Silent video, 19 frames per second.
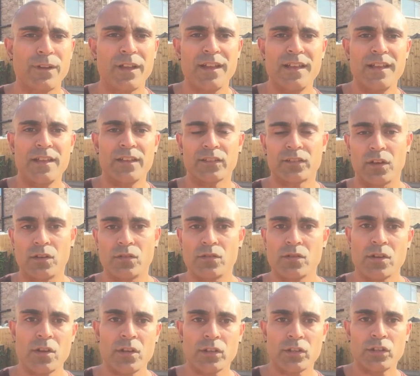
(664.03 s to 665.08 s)
So
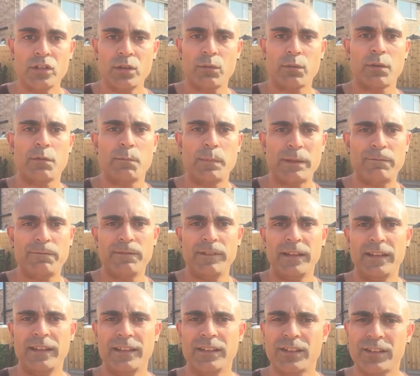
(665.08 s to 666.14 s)
you don't want to be
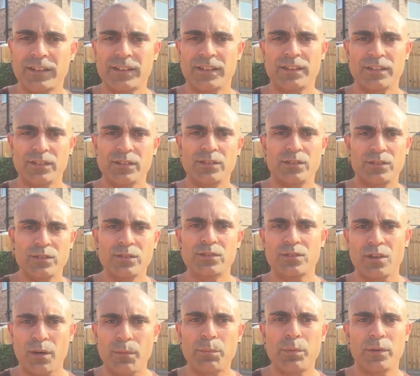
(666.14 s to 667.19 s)
you start
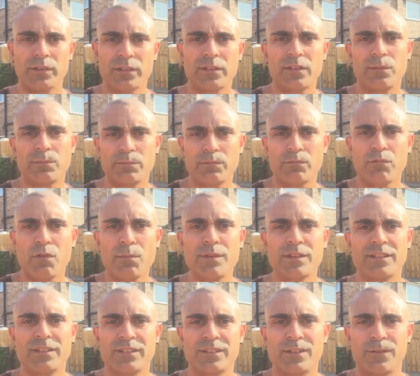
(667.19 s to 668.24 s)
putting some rubbish into
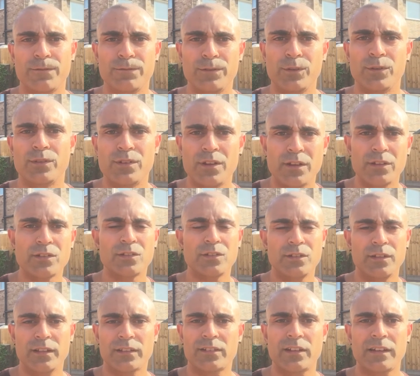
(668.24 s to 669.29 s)
your food, it's
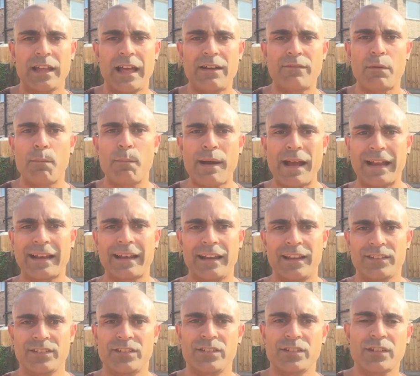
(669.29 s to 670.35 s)
gonna have a backlash, and
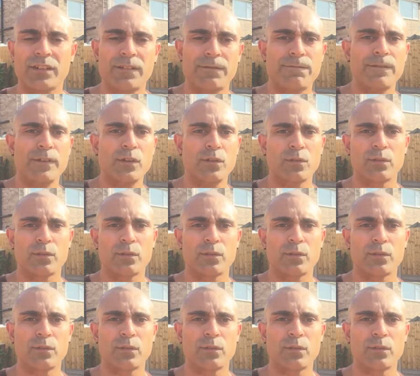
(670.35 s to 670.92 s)
you're gonna feel